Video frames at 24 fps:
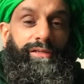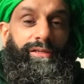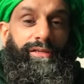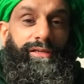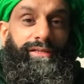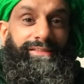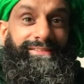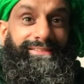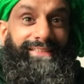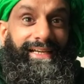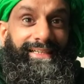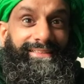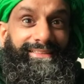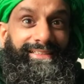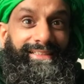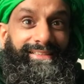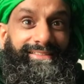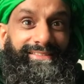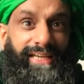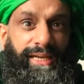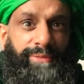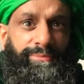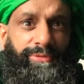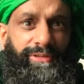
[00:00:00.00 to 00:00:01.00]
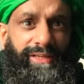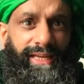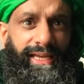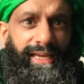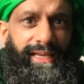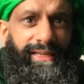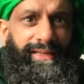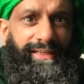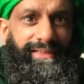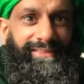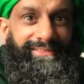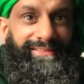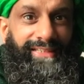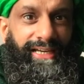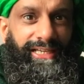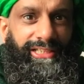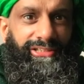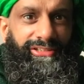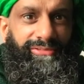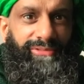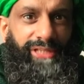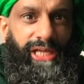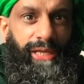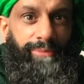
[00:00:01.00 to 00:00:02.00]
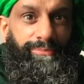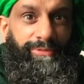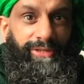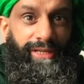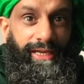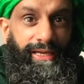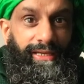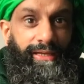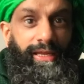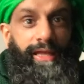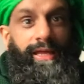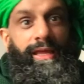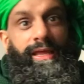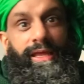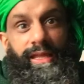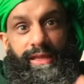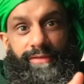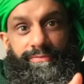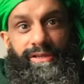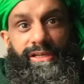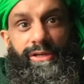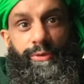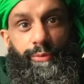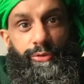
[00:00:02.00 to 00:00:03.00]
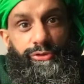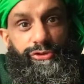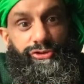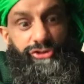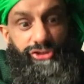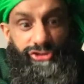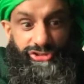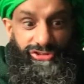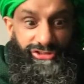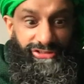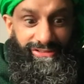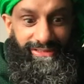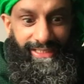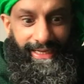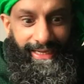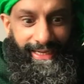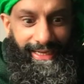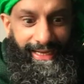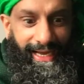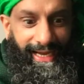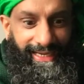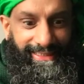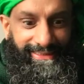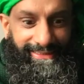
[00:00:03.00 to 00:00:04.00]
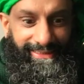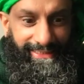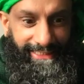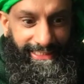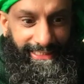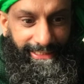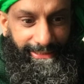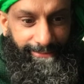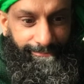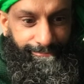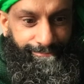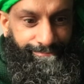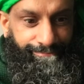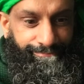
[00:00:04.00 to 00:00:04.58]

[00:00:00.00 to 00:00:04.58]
Exciting times ahead, exciting times ahead. If anyone uses that idea,